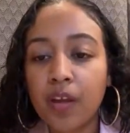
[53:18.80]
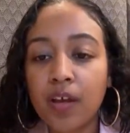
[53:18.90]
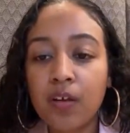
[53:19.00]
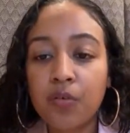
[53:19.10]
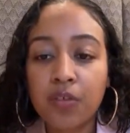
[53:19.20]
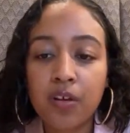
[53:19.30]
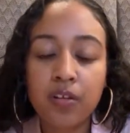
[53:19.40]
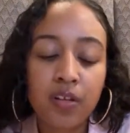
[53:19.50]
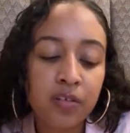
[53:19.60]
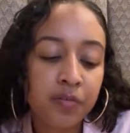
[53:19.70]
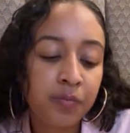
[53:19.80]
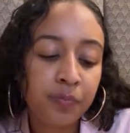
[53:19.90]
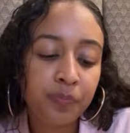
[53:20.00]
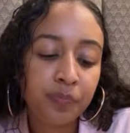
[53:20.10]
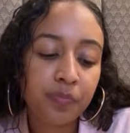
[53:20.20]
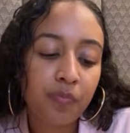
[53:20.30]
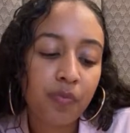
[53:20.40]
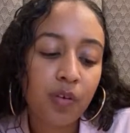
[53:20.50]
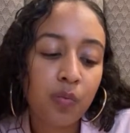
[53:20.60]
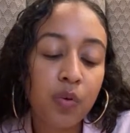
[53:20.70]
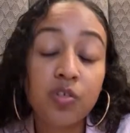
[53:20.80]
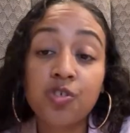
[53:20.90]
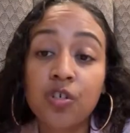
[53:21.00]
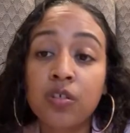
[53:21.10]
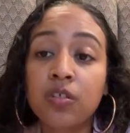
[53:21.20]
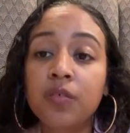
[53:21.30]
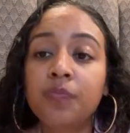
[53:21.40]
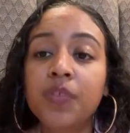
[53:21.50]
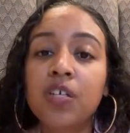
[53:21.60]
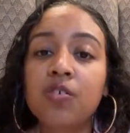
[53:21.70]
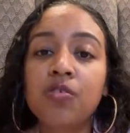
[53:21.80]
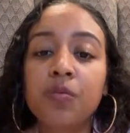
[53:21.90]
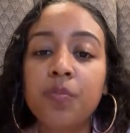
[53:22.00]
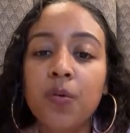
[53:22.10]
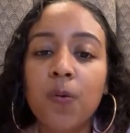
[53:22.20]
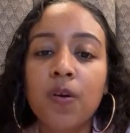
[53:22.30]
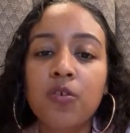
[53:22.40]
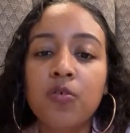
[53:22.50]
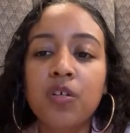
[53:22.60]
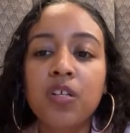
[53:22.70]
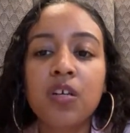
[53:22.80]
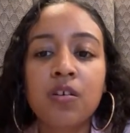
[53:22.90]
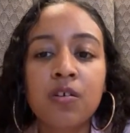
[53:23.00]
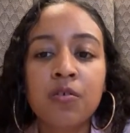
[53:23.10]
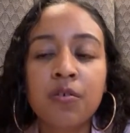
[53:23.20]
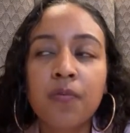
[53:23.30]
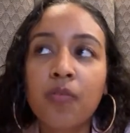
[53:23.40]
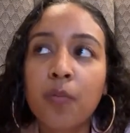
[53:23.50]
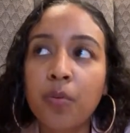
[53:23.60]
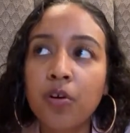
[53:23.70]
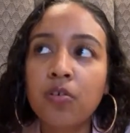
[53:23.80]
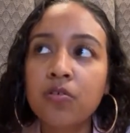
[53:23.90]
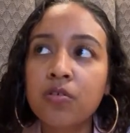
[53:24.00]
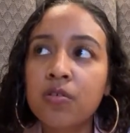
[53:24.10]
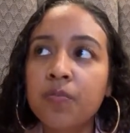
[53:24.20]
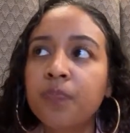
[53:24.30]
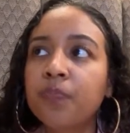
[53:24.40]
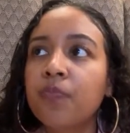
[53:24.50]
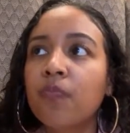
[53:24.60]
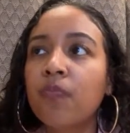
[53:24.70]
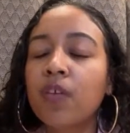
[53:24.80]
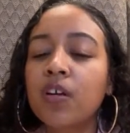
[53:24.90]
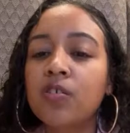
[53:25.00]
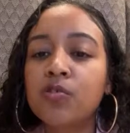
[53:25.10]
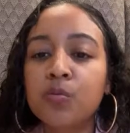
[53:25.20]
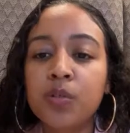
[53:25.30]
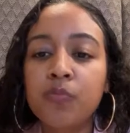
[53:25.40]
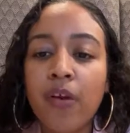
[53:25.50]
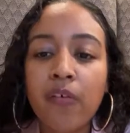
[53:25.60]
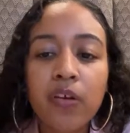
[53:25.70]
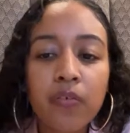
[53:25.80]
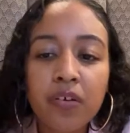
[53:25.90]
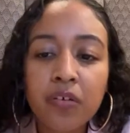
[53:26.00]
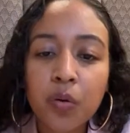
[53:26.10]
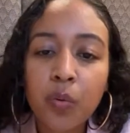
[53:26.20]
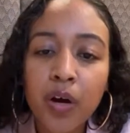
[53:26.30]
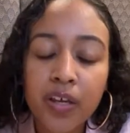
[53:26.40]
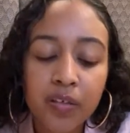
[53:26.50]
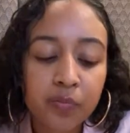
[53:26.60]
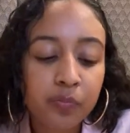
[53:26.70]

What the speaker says: in North Carolina, well, in Charlotte, it used to be where you can hear the birds. It used to be very, very quiet.